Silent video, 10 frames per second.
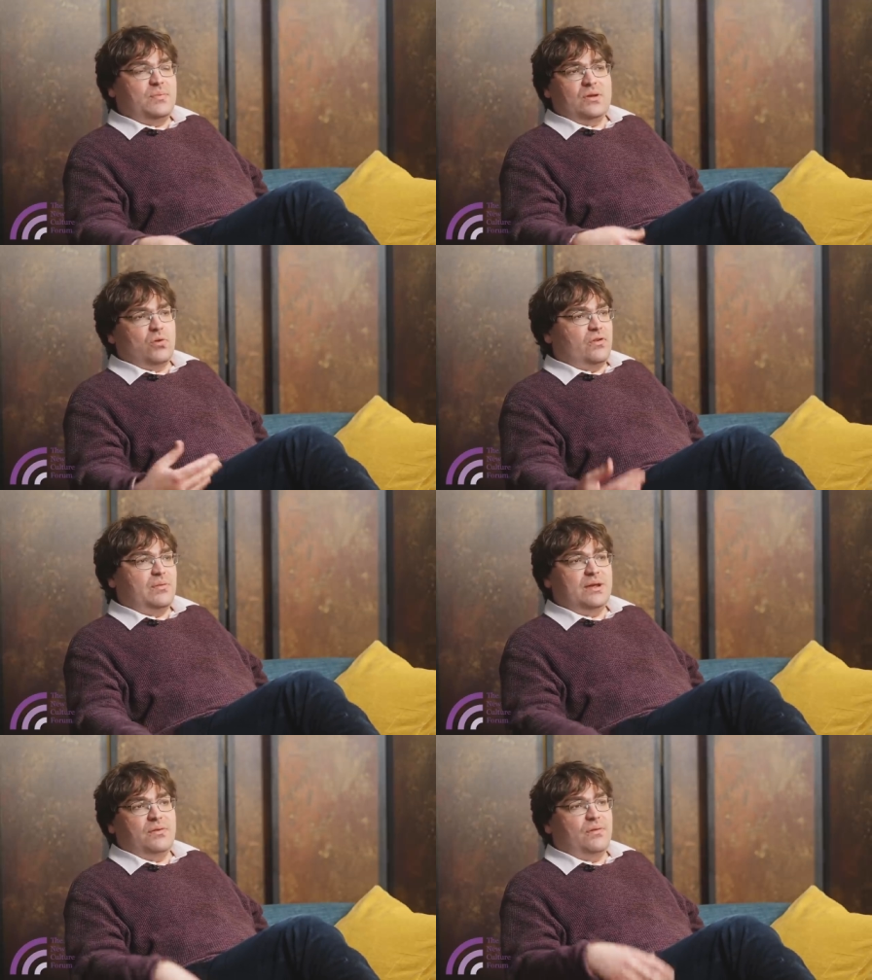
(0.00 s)
ordinary
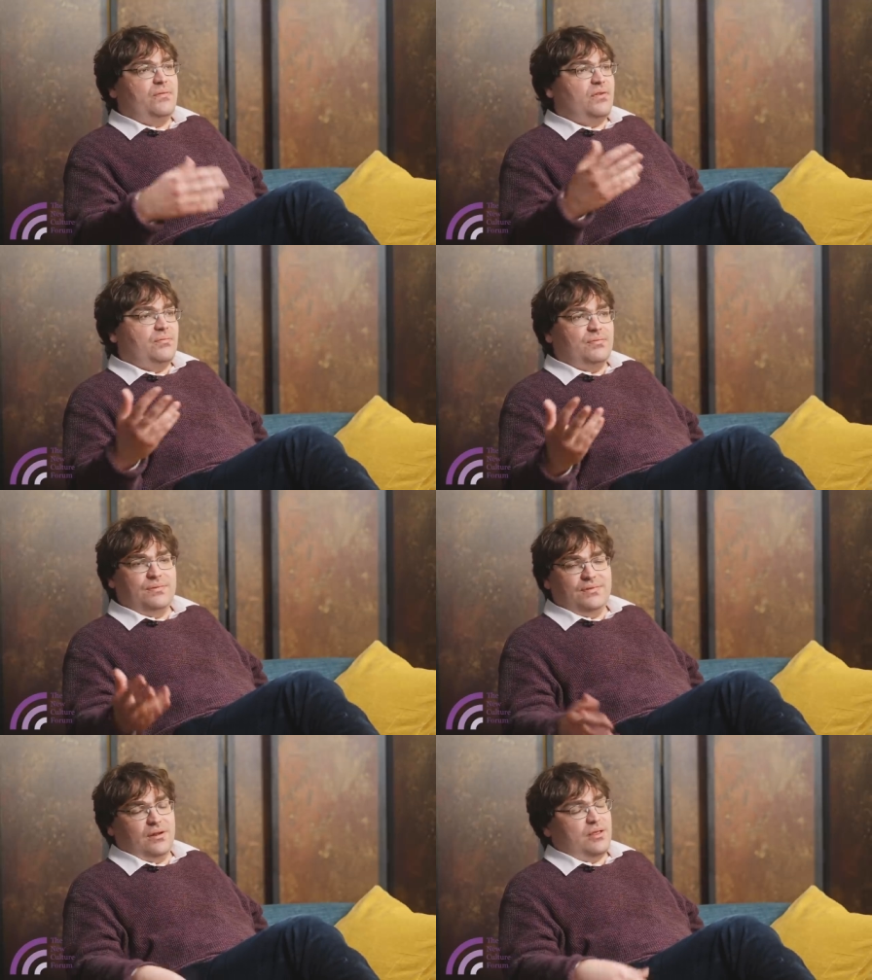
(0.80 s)
people from
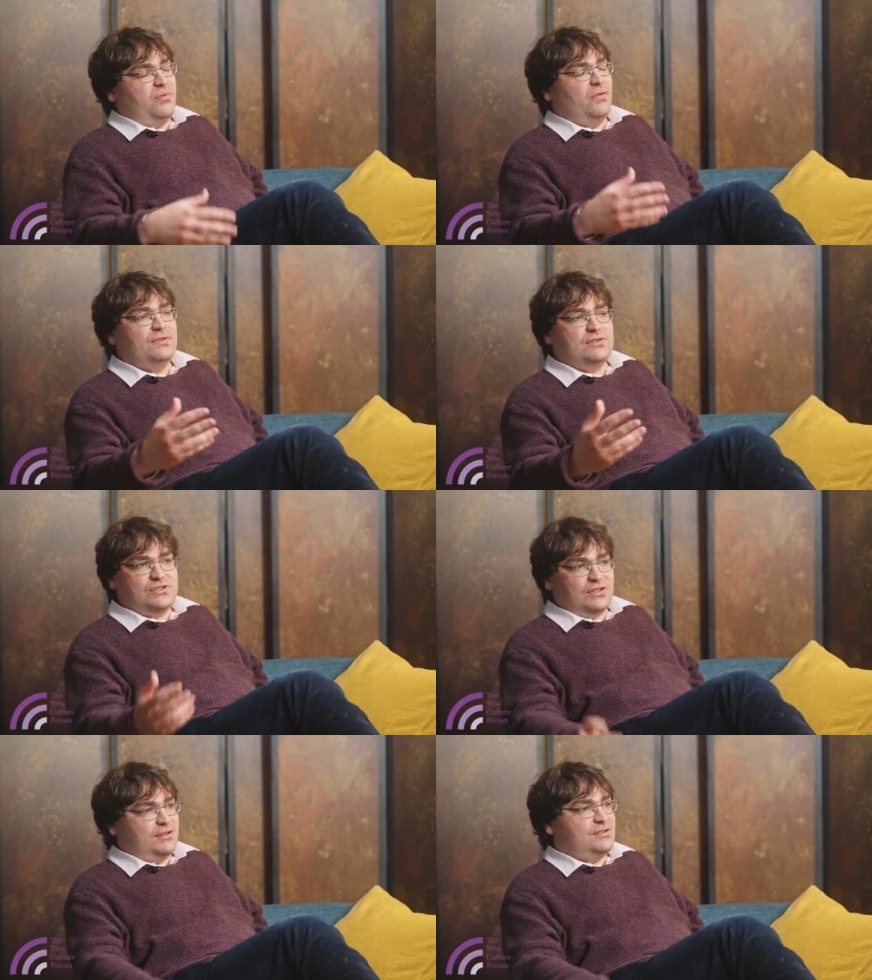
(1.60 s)
the
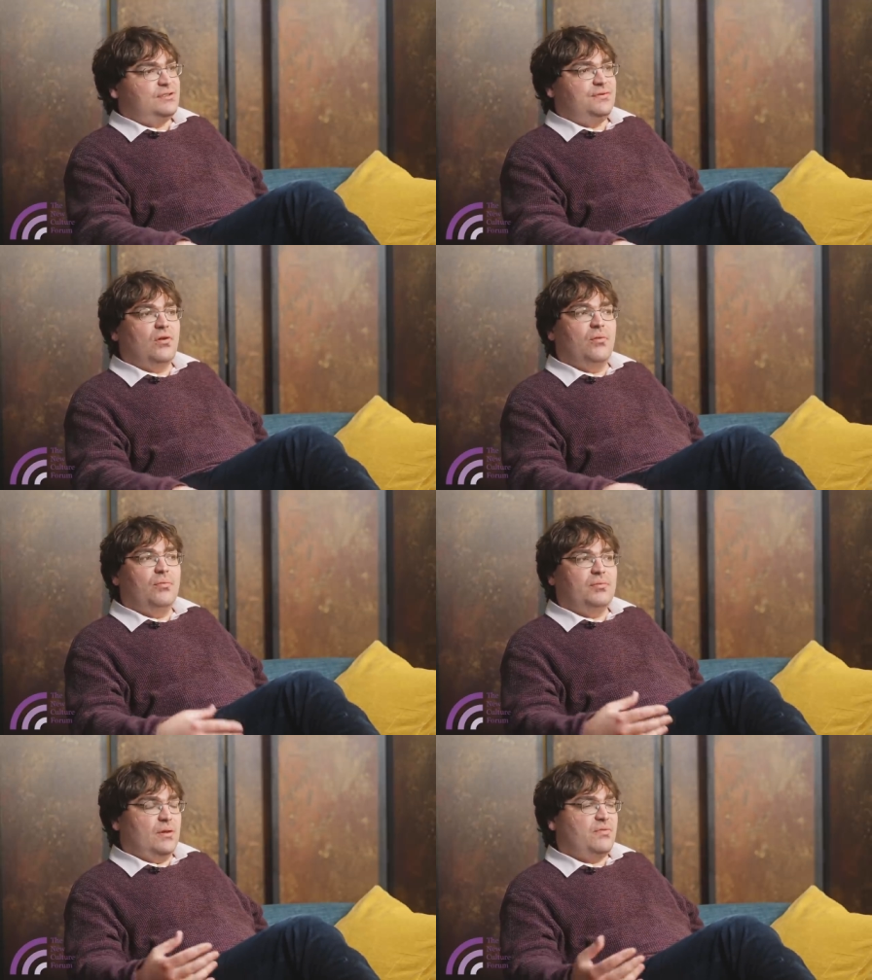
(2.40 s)
provinces,
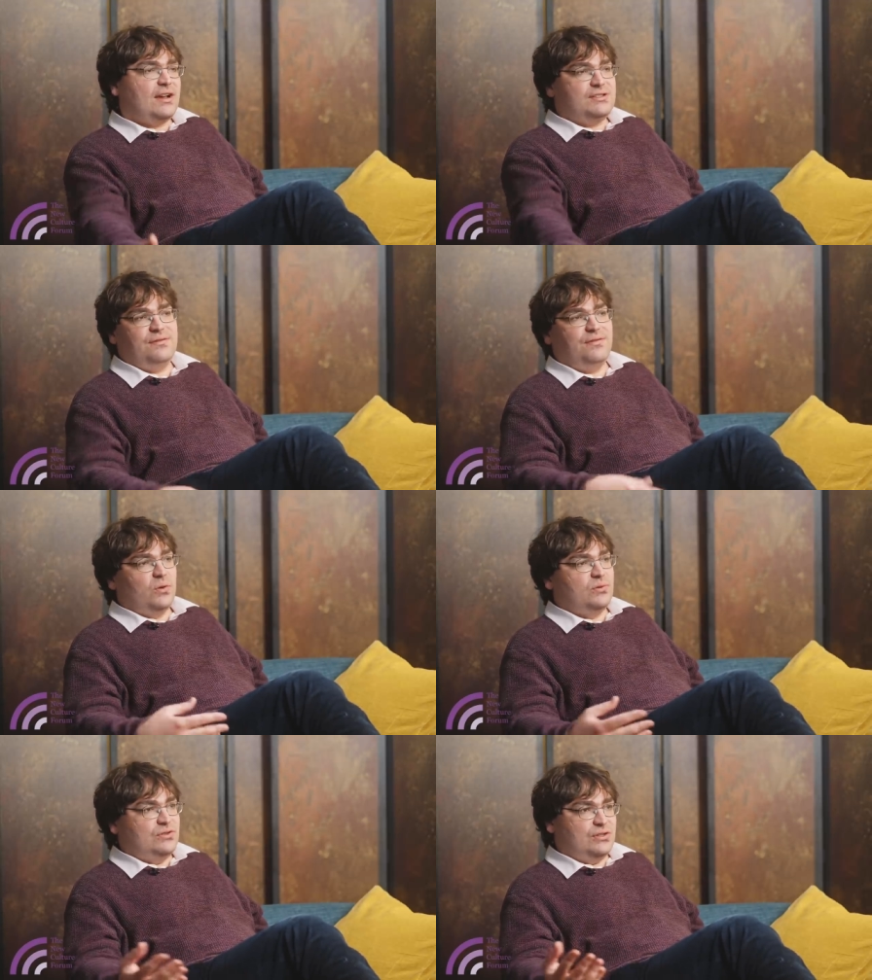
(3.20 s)
from Brexit
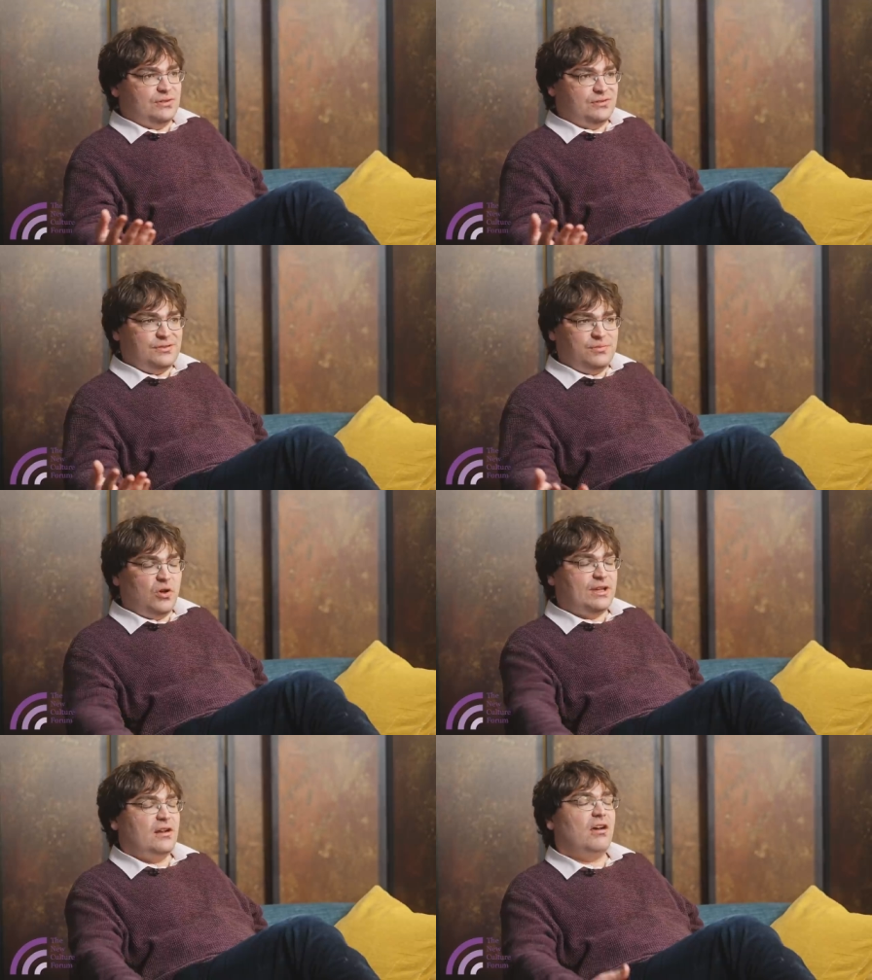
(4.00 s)
voters,
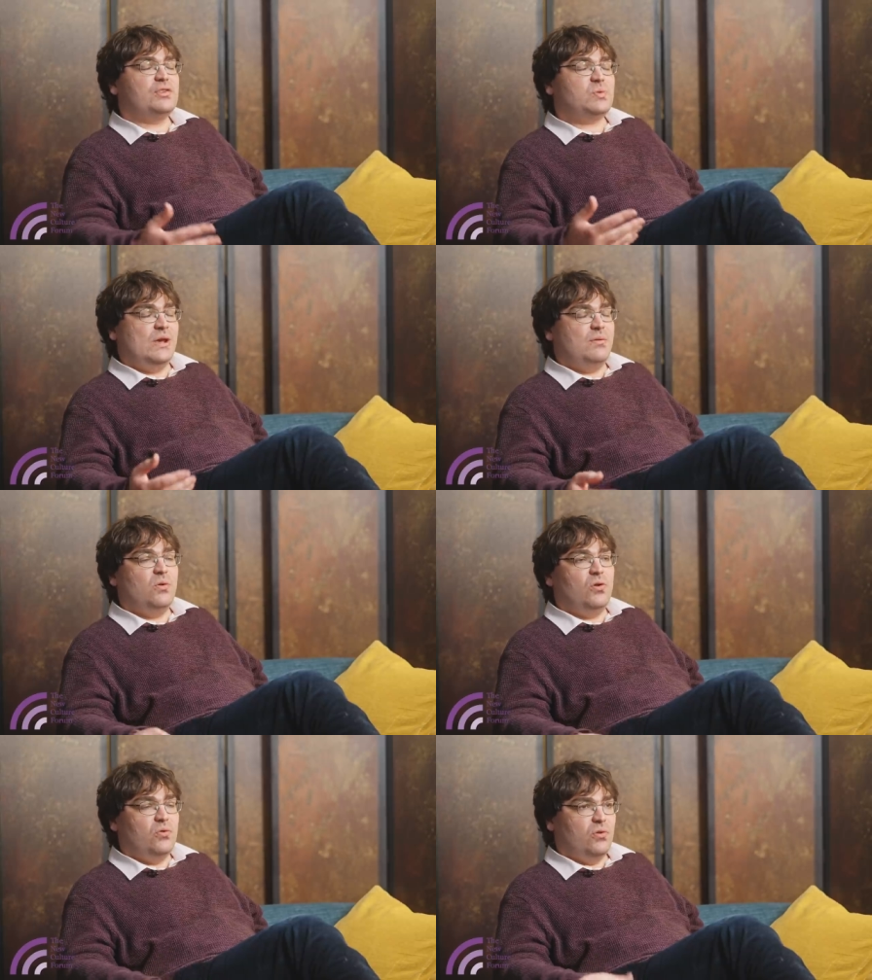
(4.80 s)
working class
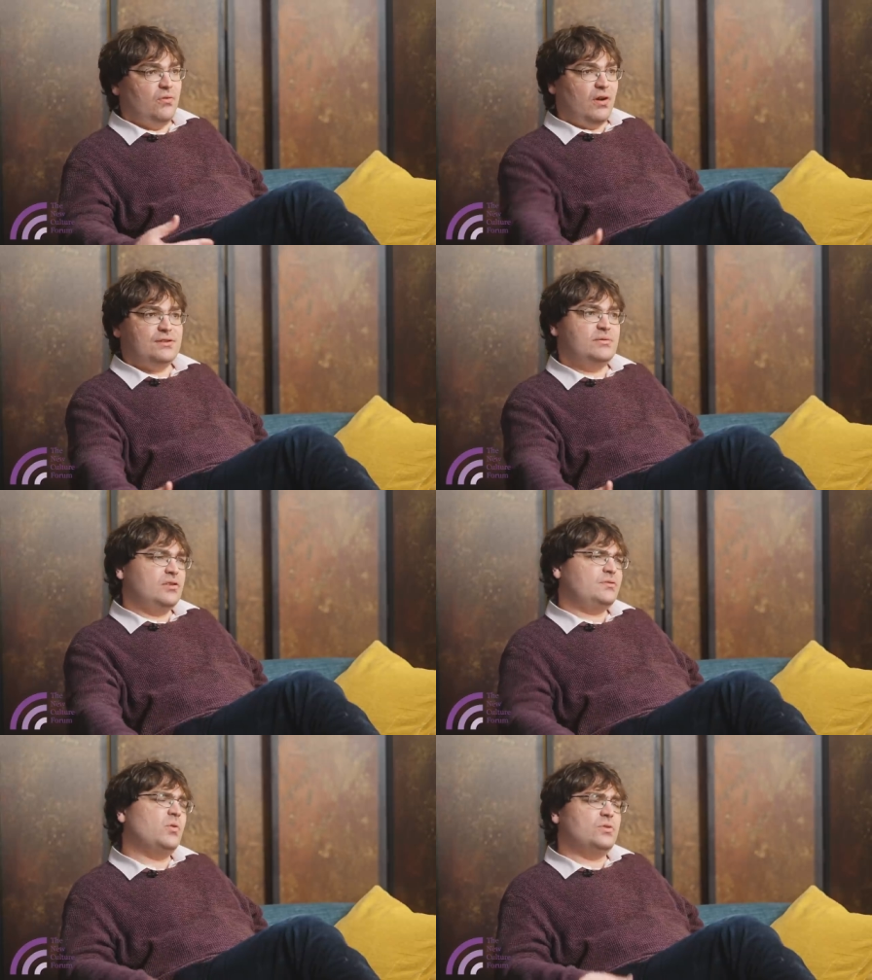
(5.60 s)
people who were writing to
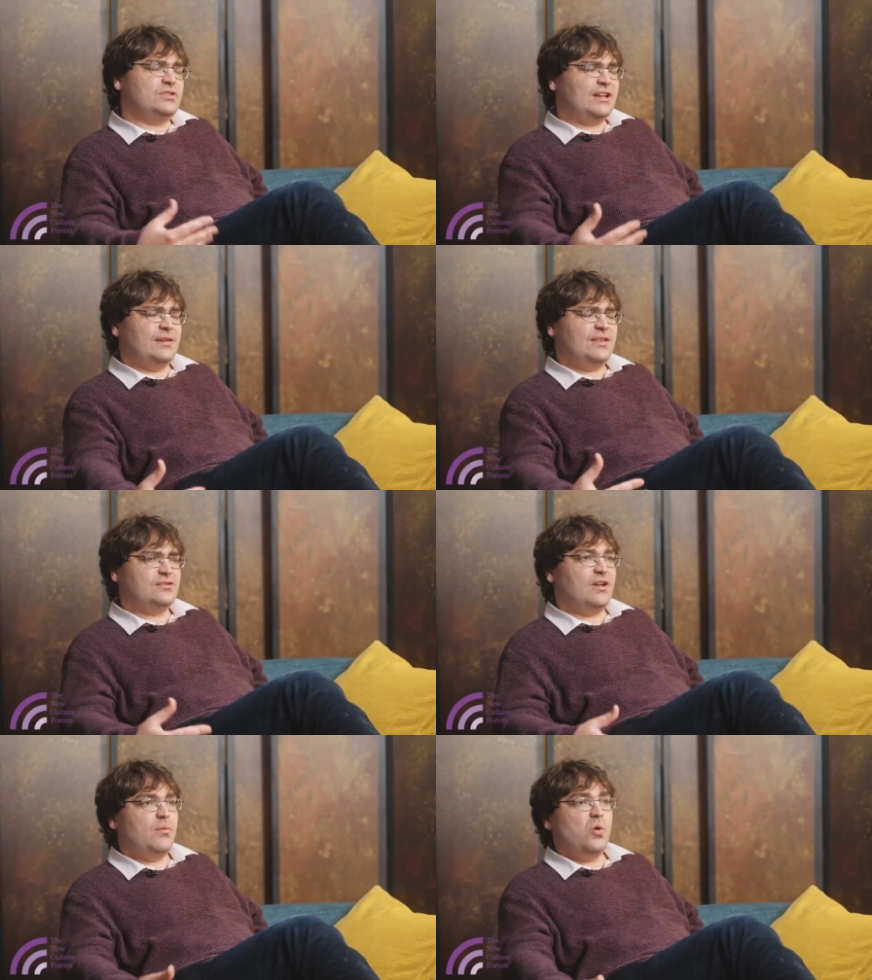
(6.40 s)
us saying
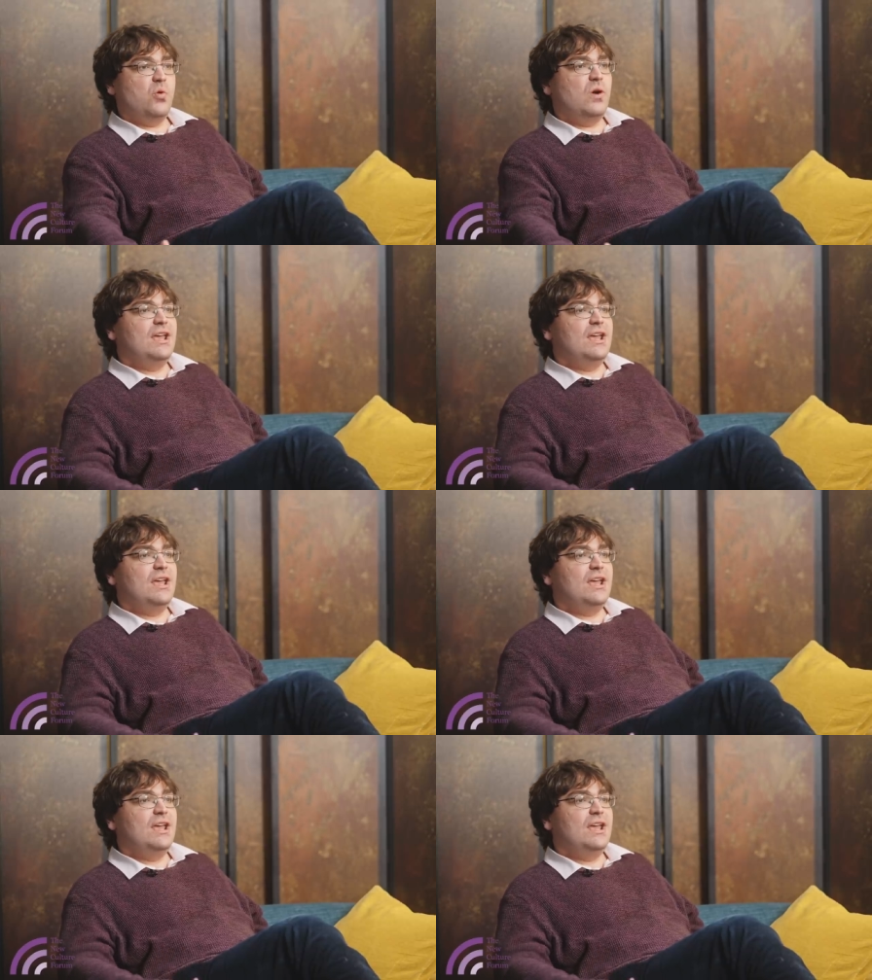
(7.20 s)
things like, "Paul,